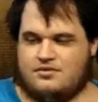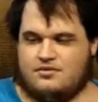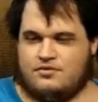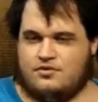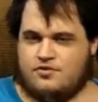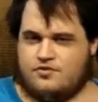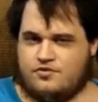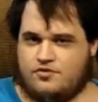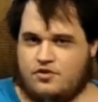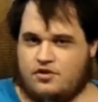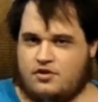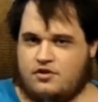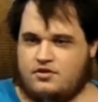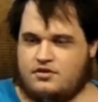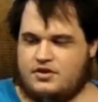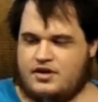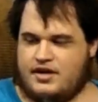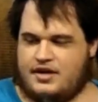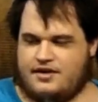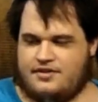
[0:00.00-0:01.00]

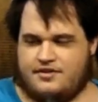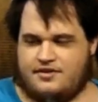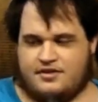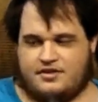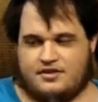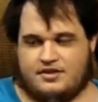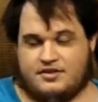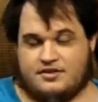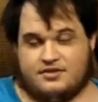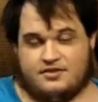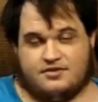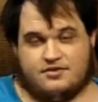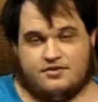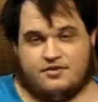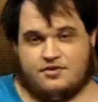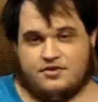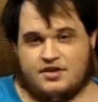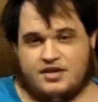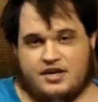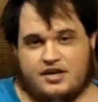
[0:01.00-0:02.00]
Overall, I think this is an
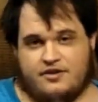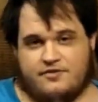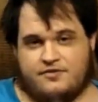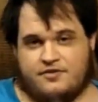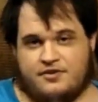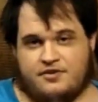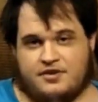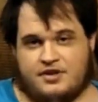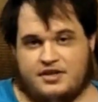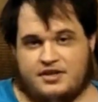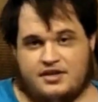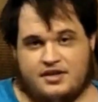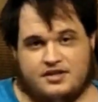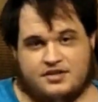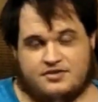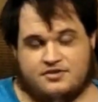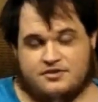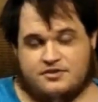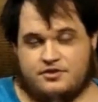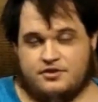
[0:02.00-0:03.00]
okay phone. I think
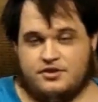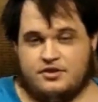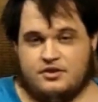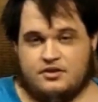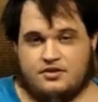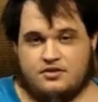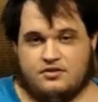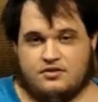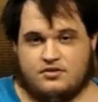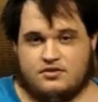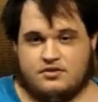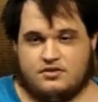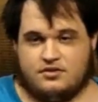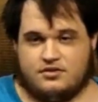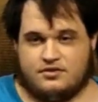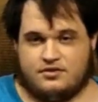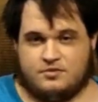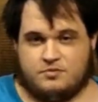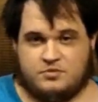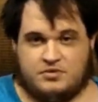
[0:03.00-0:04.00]
it's good.
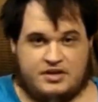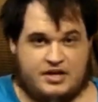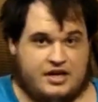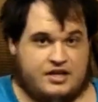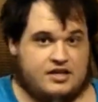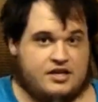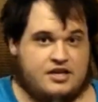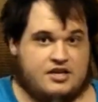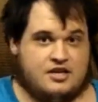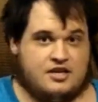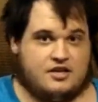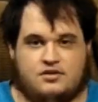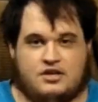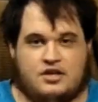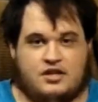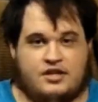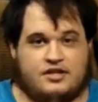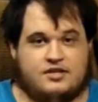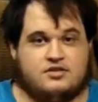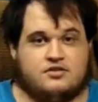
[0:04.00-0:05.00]
I mean, I like it. Now
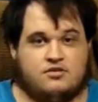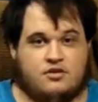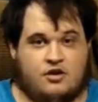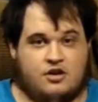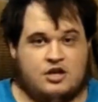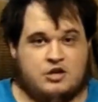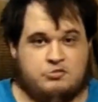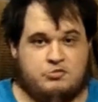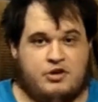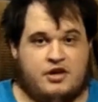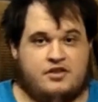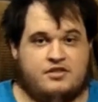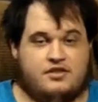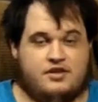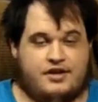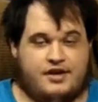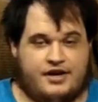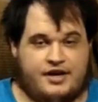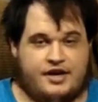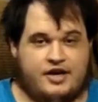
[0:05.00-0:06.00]
let's talk about
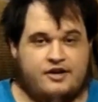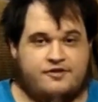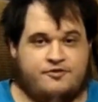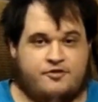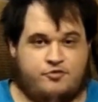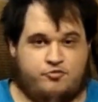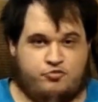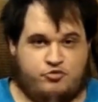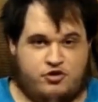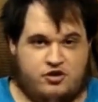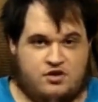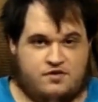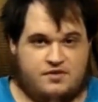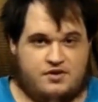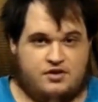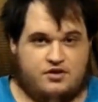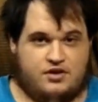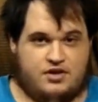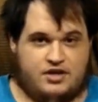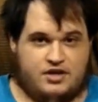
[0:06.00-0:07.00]
the iPhone part of
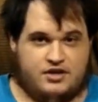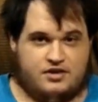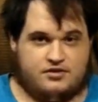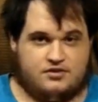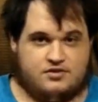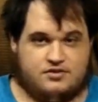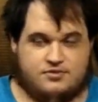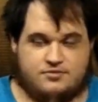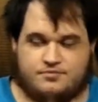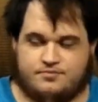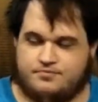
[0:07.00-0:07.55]
it, you guys.